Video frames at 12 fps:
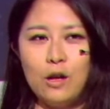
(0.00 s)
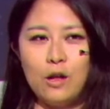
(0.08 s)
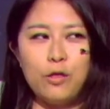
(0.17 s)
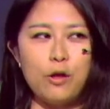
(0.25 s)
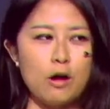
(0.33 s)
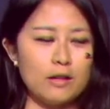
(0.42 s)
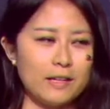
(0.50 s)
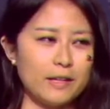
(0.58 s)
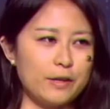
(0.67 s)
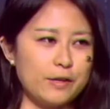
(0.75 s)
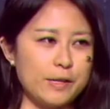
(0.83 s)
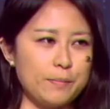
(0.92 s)
thought
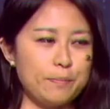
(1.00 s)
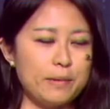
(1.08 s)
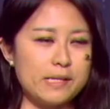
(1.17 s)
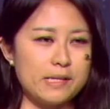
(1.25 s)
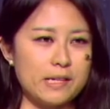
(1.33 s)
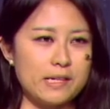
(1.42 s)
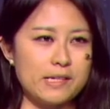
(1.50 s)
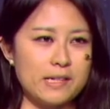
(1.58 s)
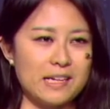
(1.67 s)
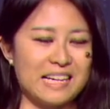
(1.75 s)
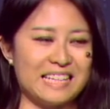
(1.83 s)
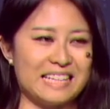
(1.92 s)
leaders and business
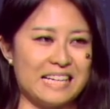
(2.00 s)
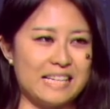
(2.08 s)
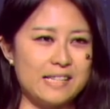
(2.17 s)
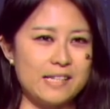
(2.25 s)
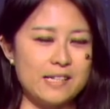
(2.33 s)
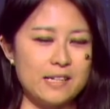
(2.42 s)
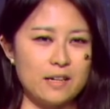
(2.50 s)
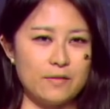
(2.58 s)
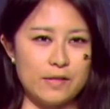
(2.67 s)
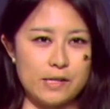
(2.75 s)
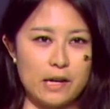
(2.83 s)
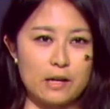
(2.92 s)
elites of
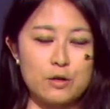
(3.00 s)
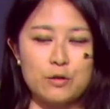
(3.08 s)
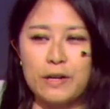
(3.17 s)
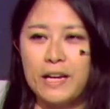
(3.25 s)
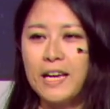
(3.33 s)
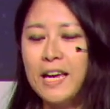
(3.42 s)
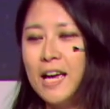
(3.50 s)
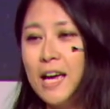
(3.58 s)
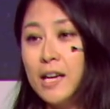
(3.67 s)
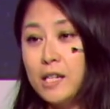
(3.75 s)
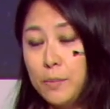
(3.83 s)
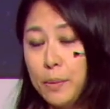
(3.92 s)
this country
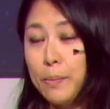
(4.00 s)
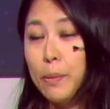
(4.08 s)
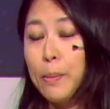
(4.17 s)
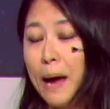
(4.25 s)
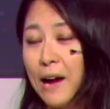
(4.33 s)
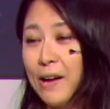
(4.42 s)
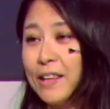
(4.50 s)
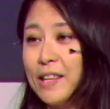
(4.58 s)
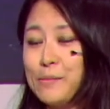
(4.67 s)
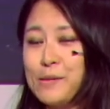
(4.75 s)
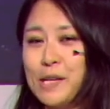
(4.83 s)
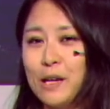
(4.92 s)
to be preparing
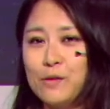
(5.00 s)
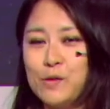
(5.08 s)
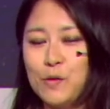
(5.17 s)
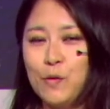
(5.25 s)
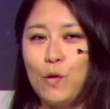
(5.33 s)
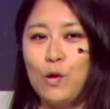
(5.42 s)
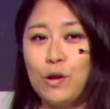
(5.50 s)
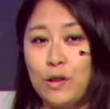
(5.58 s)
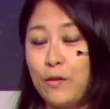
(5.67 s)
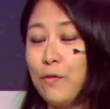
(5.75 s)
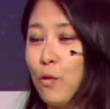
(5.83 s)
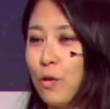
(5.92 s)
themselves for
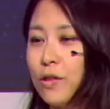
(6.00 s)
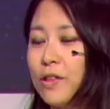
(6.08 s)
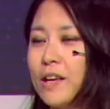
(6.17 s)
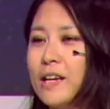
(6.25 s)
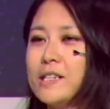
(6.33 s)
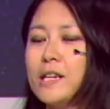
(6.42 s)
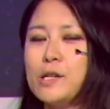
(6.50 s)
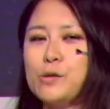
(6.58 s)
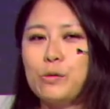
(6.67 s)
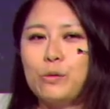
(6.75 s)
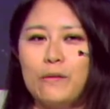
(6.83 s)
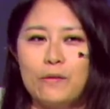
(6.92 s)
the fourth
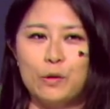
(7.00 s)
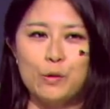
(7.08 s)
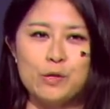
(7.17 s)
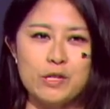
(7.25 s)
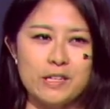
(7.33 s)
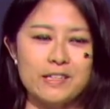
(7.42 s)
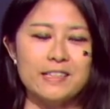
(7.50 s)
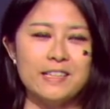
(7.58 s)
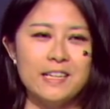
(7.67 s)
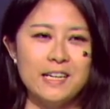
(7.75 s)
industrial revolution,